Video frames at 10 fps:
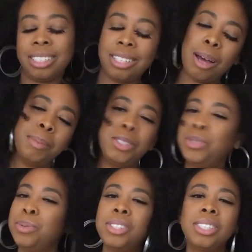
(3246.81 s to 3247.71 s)
Y'all been
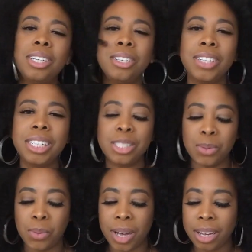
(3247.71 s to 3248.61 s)
too serious.
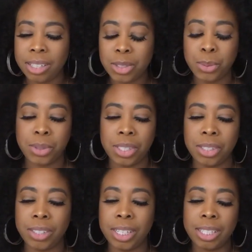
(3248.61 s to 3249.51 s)
Way too
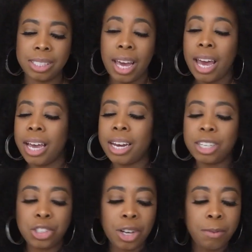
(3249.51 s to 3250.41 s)
serious. And I
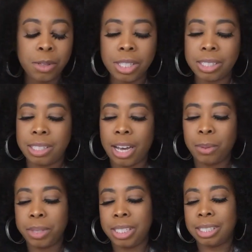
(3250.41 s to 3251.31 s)
shuffled this deck
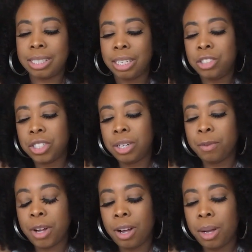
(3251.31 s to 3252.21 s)
with the intention
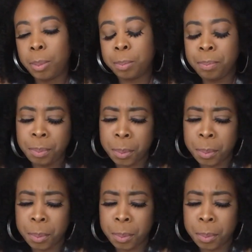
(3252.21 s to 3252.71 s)
of